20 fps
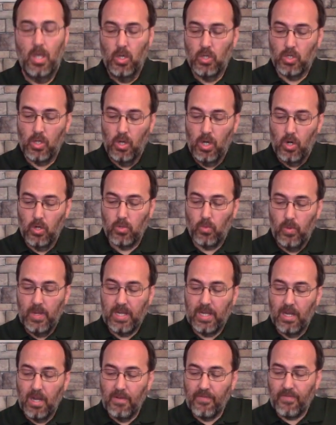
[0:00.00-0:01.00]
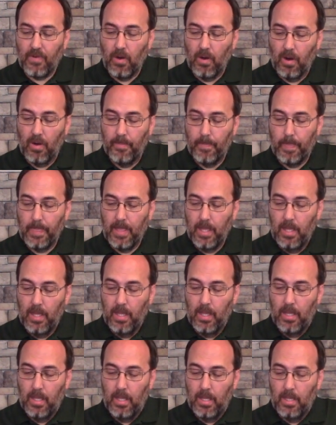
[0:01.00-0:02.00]
So here's what we can infer.
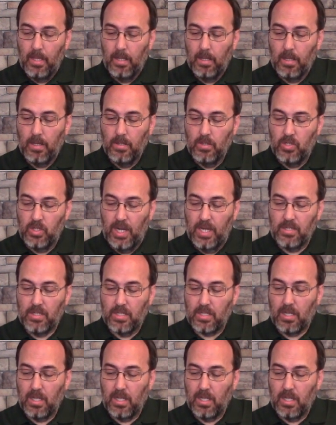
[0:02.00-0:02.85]
Jesus